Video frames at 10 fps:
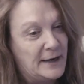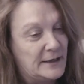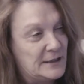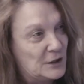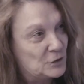
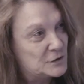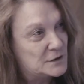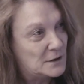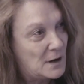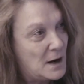in years
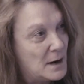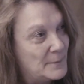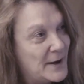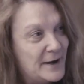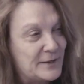to
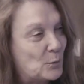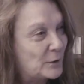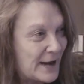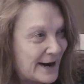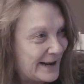come that we're
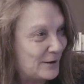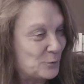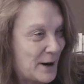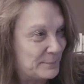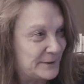not
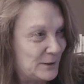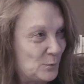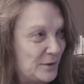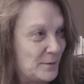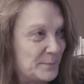grappling
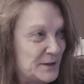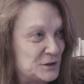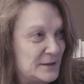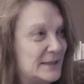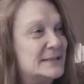with a
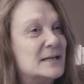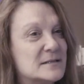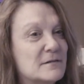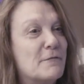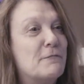budget that
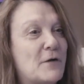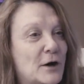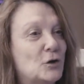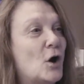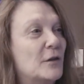doesn't
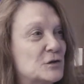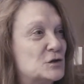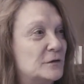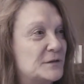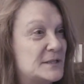fund all the
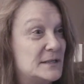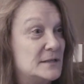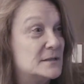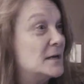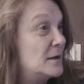
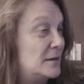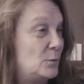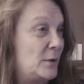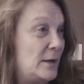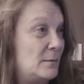services that
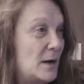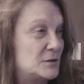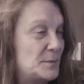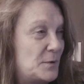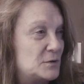we are
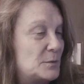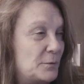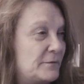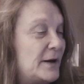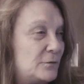supposed to
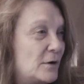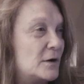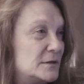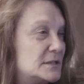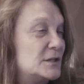provide for our
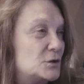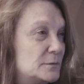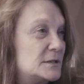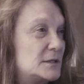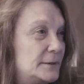
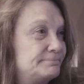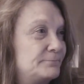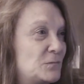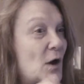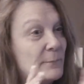constituency.
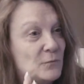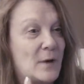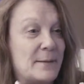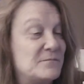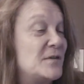So
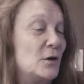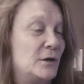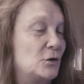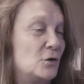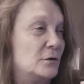I'm
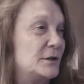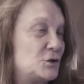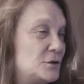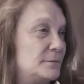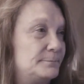very encouraged.